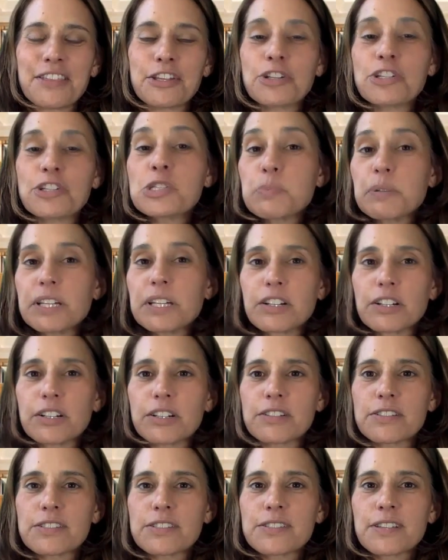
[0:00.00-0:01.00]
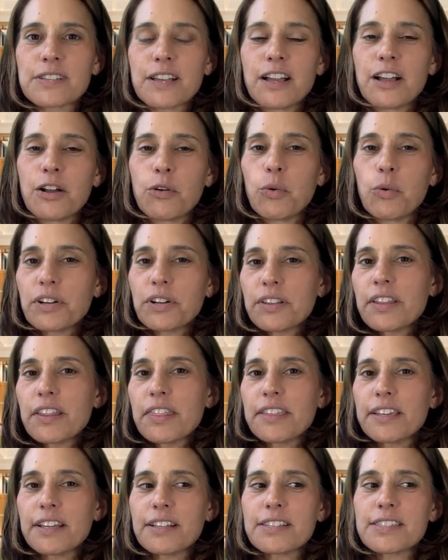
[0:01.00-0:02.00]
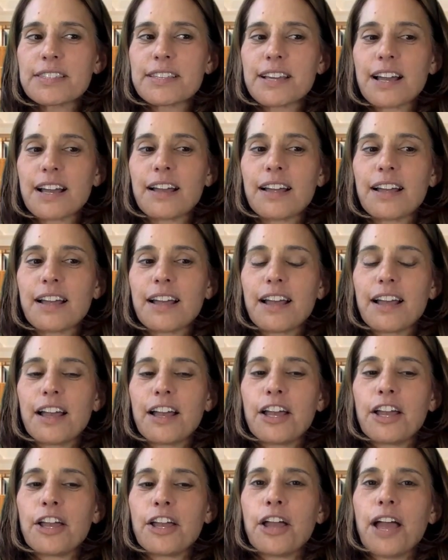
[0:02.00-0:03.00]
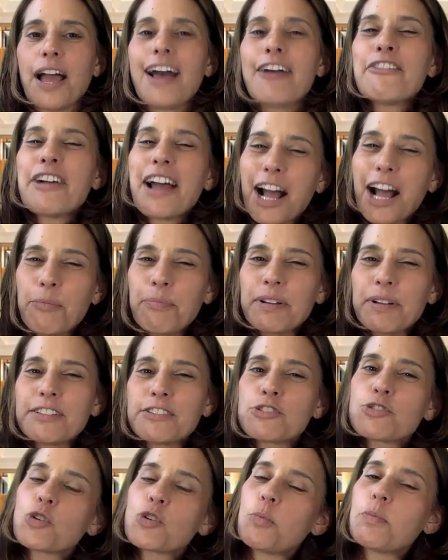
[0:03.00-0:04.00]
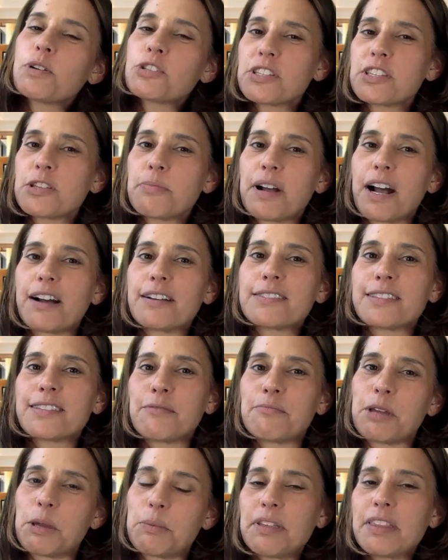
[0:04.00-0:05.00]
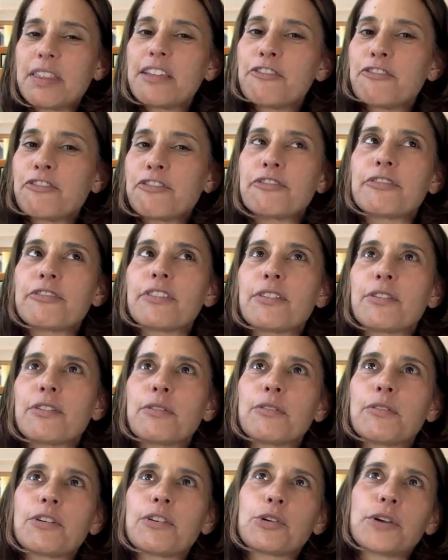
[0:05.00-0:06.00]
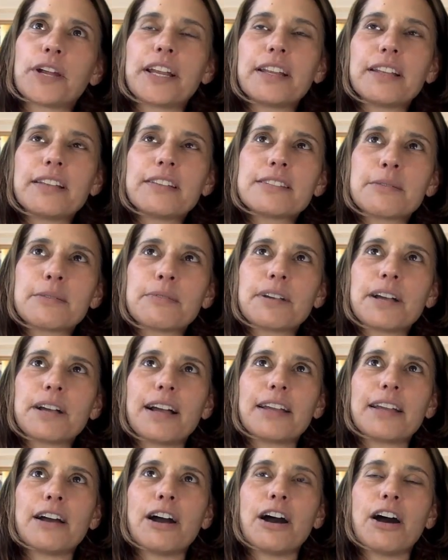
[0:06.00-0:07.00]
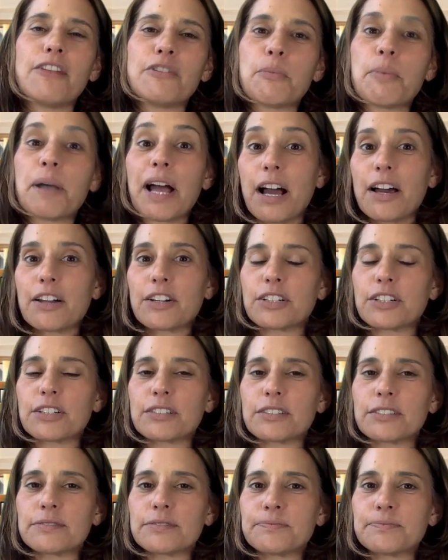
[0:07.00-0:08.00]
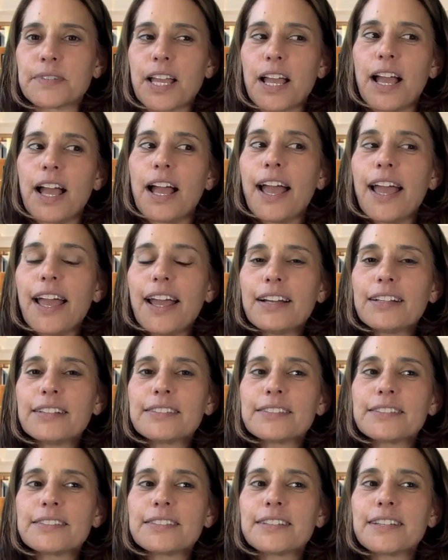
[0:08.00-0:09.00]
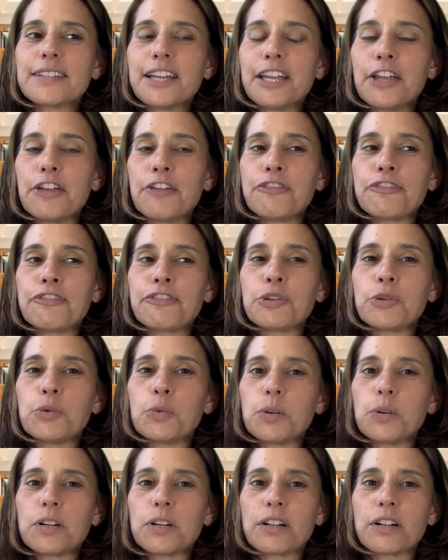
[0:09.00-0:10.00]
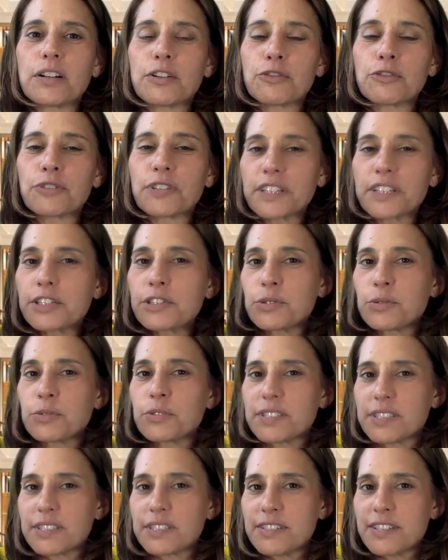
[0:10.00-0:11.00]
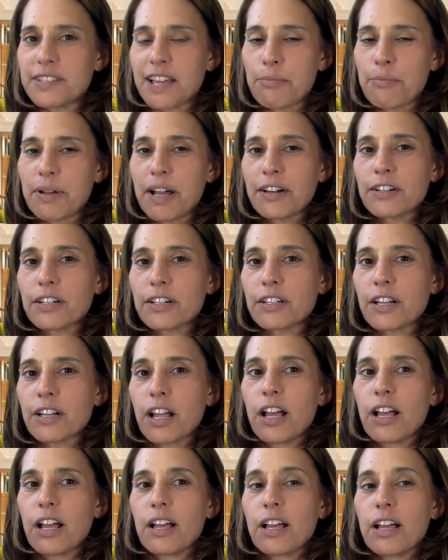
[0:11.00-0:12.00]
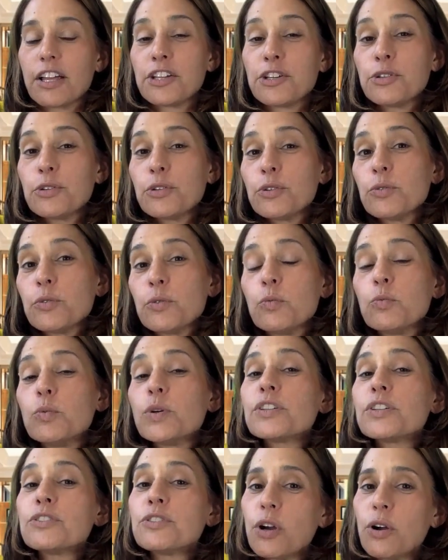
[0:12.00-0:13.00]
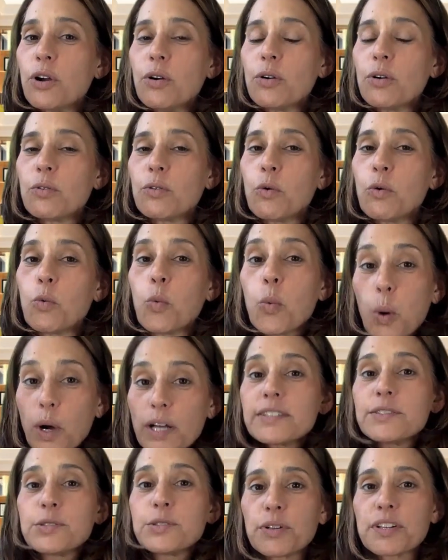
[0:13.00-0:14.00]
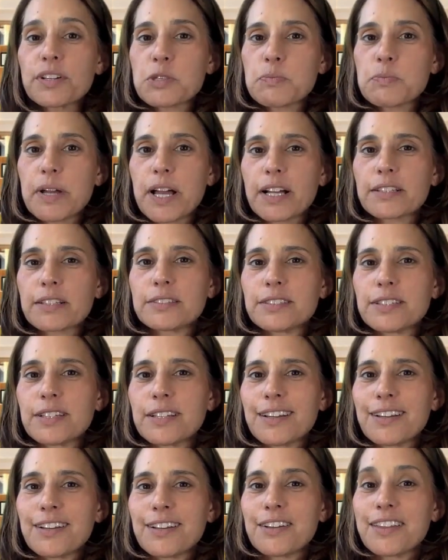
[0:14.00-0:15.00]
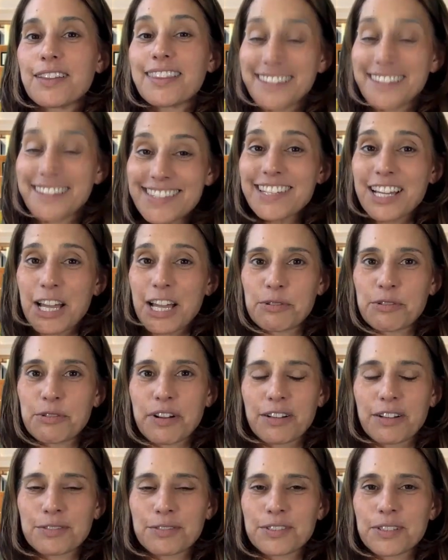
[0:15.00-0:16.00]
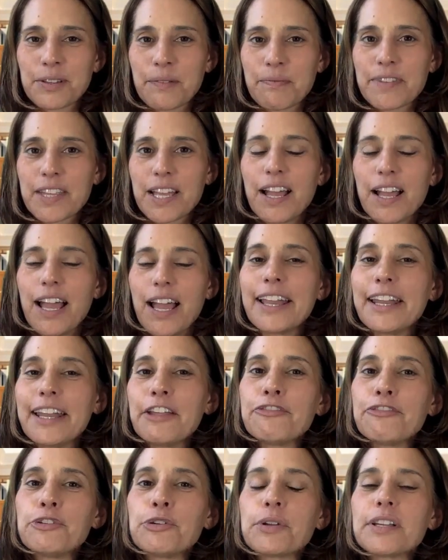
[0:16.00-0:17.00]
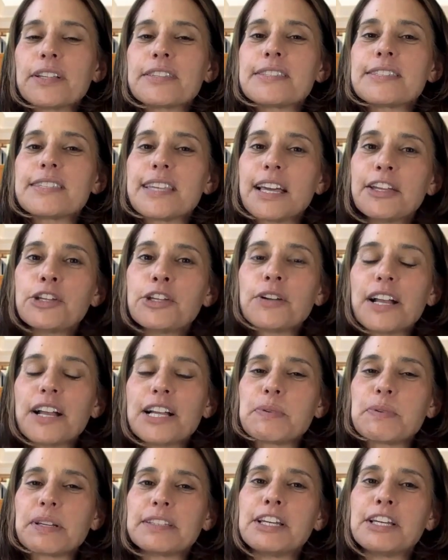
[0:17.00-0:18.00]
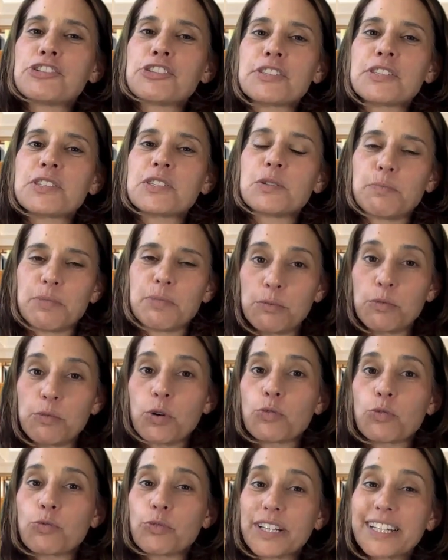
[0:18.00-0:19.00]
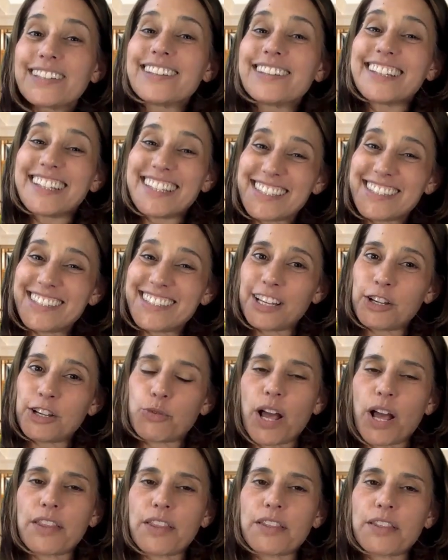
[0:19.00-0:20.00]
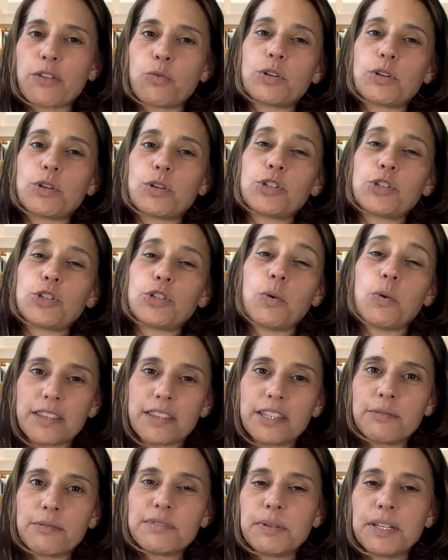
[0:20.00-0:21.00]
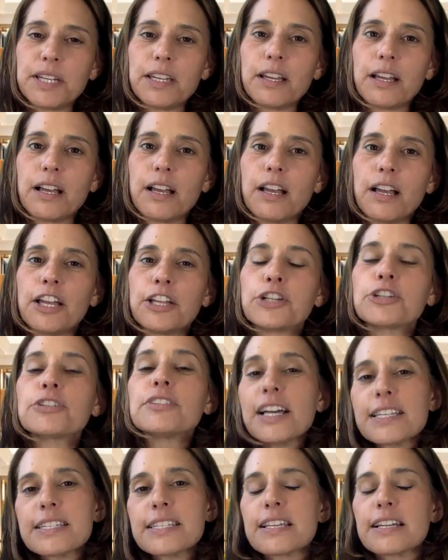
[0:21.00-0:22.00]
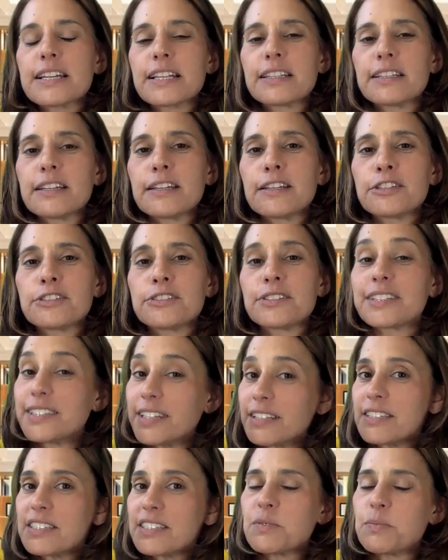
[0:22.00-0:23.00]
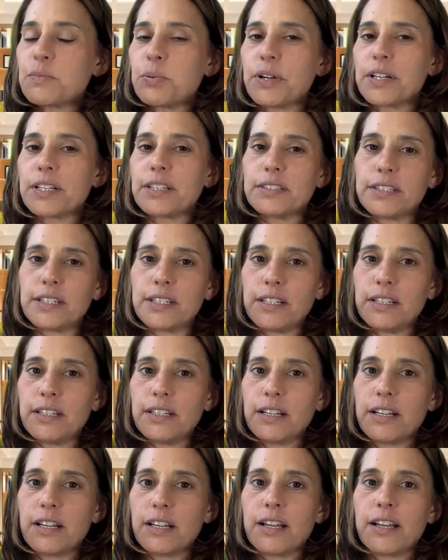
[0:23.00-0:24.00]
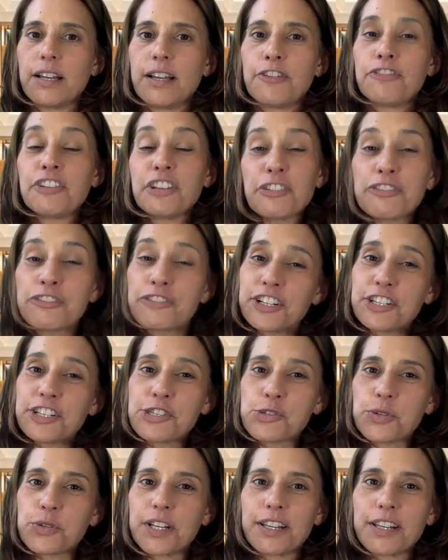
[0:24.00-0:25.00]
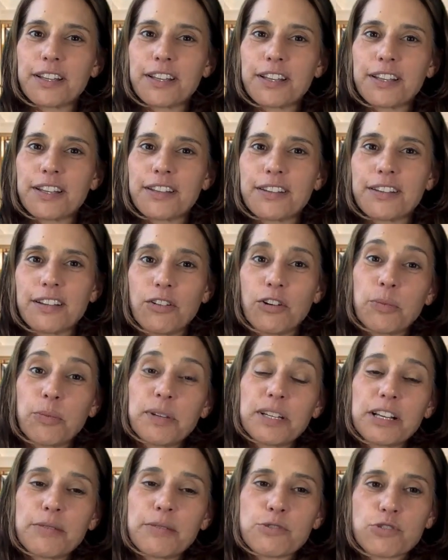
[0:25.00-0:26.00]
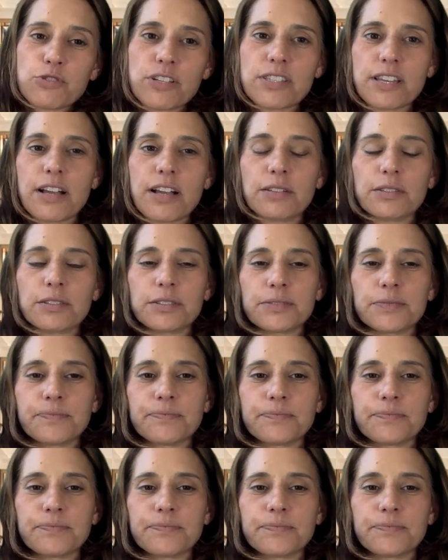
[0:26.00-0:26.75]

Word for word: your speakers, what are the things that have happened so much in the past that maybe they've created some kind of a pattern? And if you were really tuned into that pattern, you would know what to expect this time around. And if you can set your expectations to be more realistic rather than what you want them to be, you're less likely to get disappointed feel frustrated, or become stressed out.